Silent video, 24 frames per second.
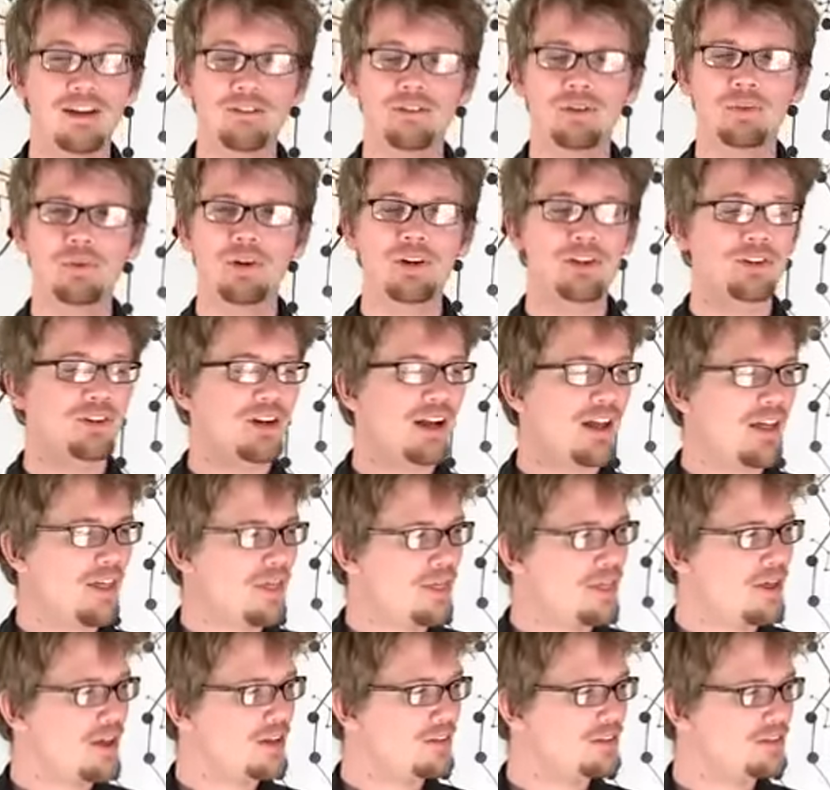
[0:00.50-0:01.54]
If you're wondering,
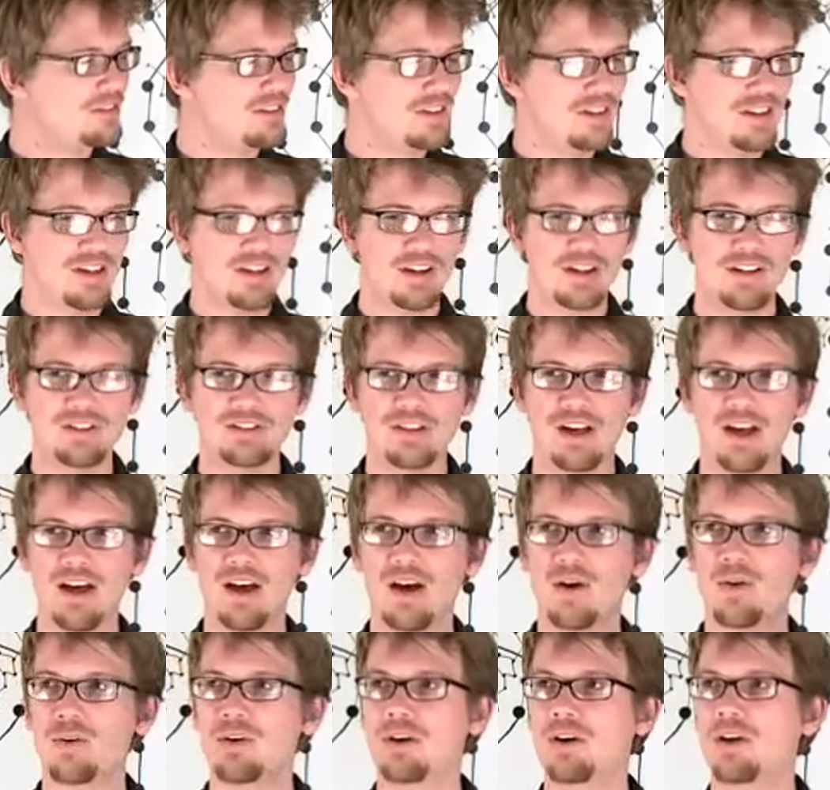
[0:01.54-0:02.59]
this is
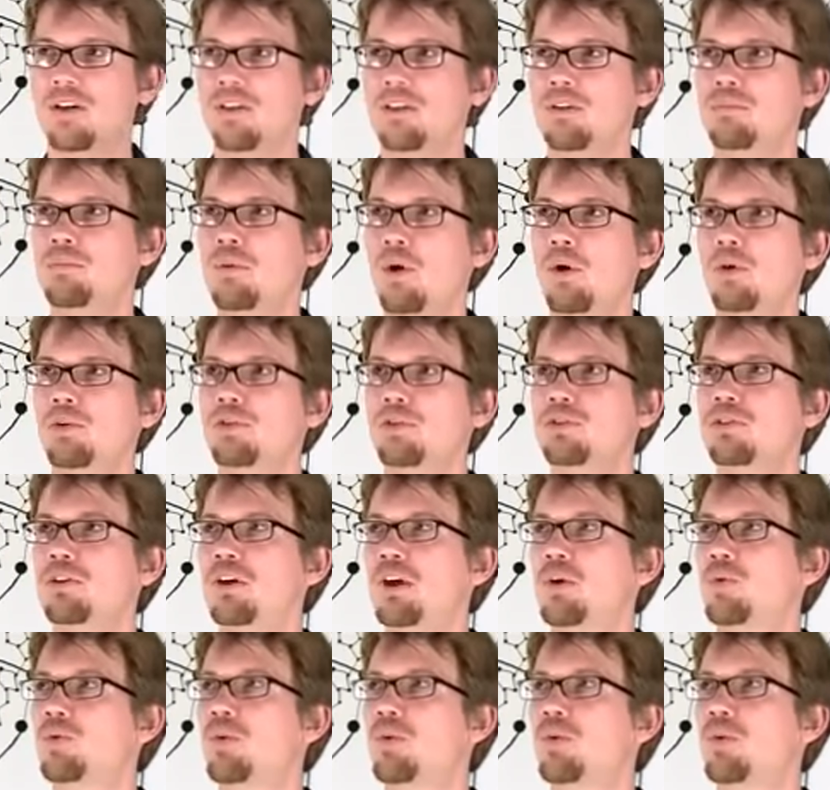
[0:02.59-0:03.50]
how the most